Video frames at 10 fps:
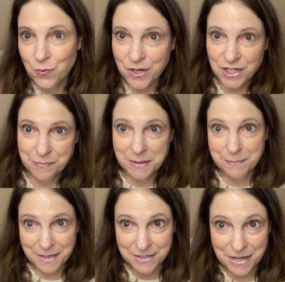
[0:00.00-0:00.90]
wanted to be
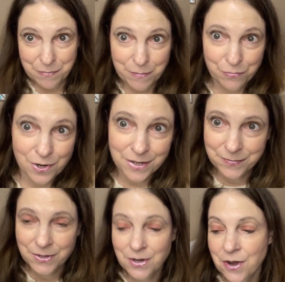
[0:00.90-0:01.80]
picked up and brought
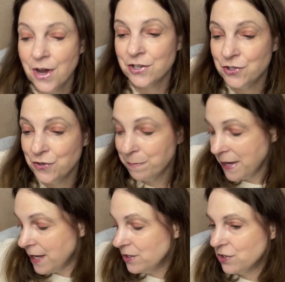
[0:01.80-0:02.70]
onto the
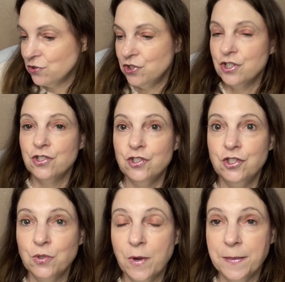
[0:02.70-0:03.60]
bed so she can
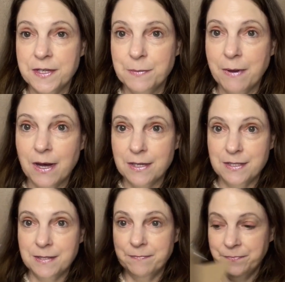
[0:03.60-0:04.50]
chew on this
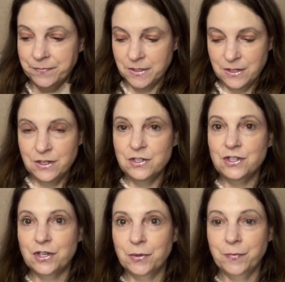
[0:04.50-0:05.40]
box.
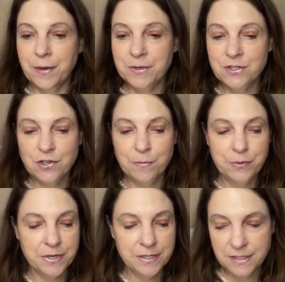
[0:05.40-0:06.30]
So I'm going to start
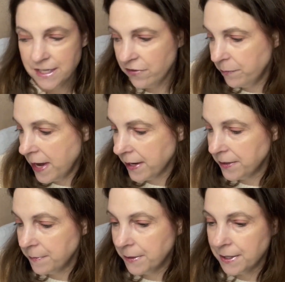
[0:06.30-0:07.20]
putting stuff back
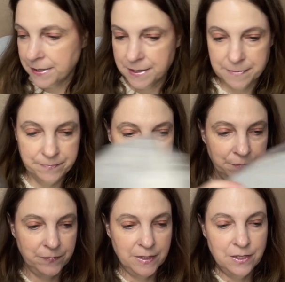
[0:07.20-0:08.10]
in the box.
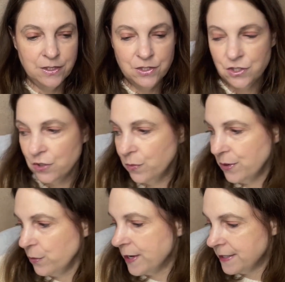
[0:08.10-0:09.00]
So
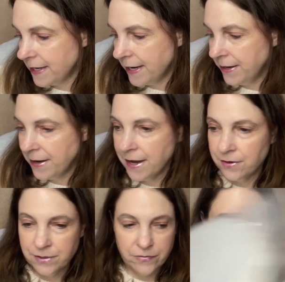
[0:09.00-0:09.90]
where was I? I
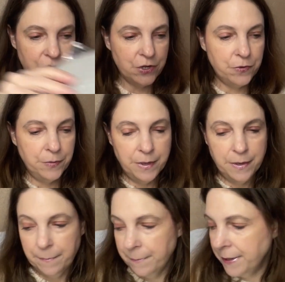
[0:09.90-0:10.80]
don't even know.
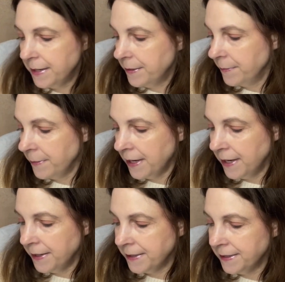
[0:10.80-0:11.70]
But
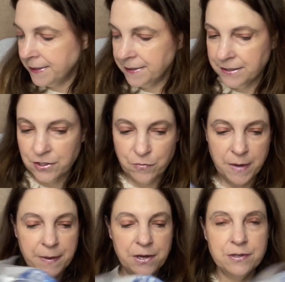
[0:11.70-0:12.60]
my, you know,
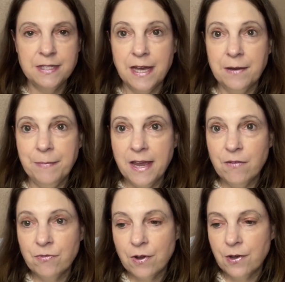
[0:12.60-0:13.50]
my parents had to pay
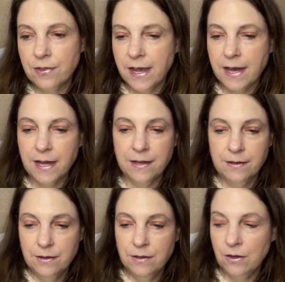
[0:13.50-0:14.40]
for all that,
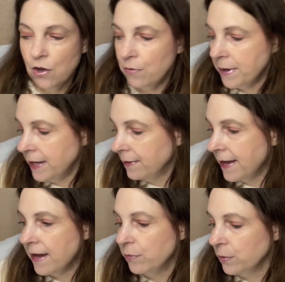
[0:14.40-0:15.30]
all my
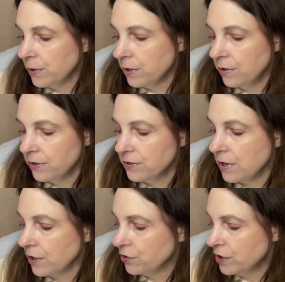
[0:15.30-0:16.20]
lab work,
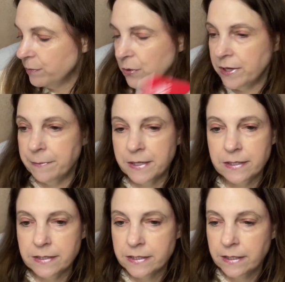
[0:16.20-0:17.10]
doctor's
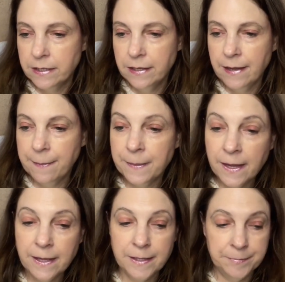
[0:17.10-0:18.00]
appointments. And
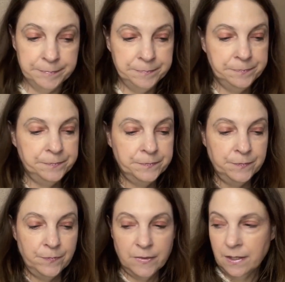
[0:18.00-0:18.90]
then,
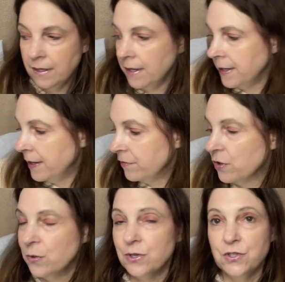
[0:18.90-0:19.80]
of
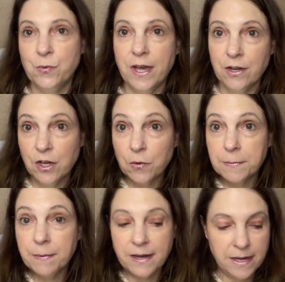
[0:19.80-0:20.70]
course, we had to go
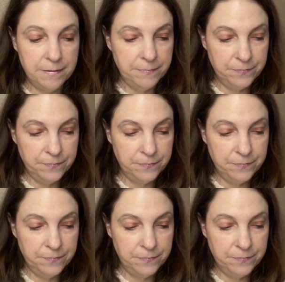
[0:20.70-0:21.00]
and buy